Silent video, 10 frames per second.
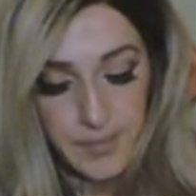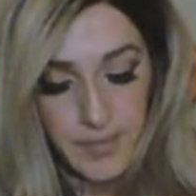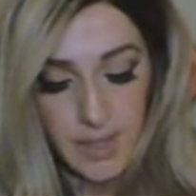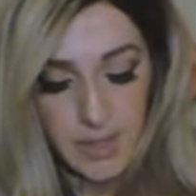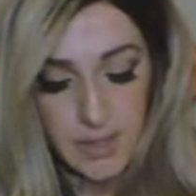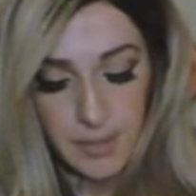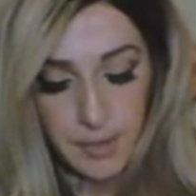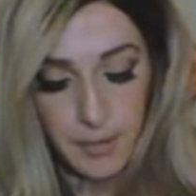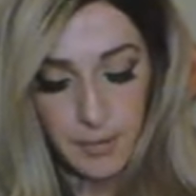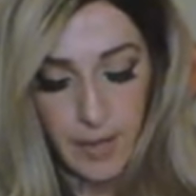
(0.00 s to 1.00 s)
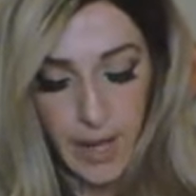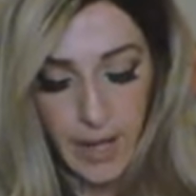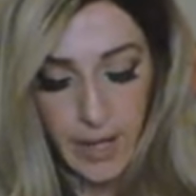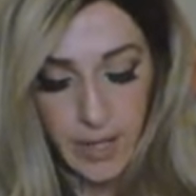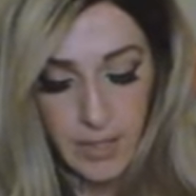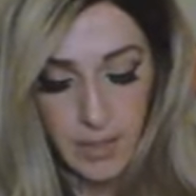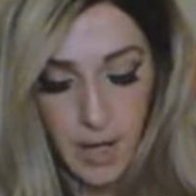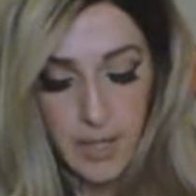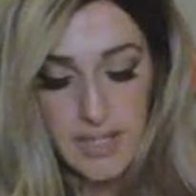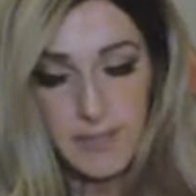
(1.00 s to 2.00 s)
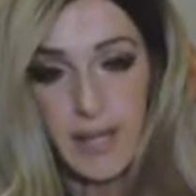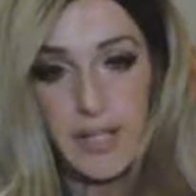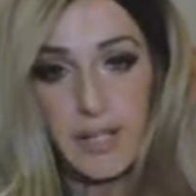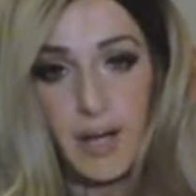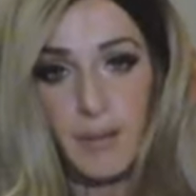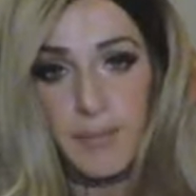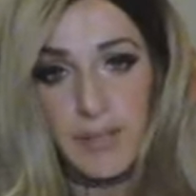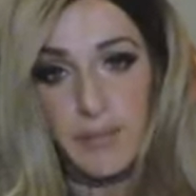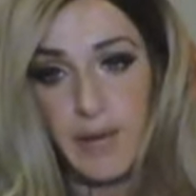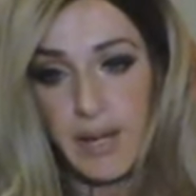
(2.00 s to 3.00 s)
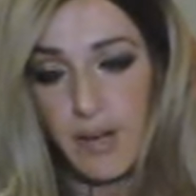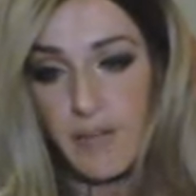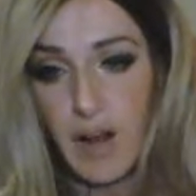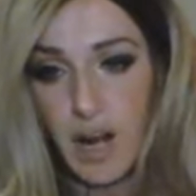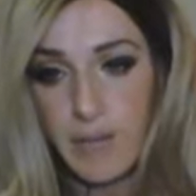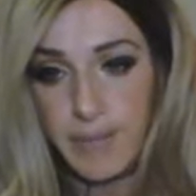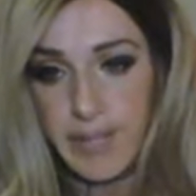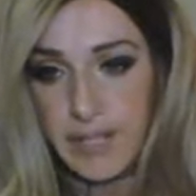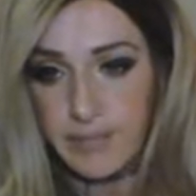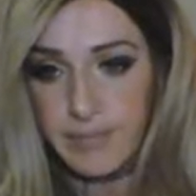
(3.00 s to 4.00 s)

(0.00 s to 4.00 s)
And so I lost my income in a matter of a heartbeat.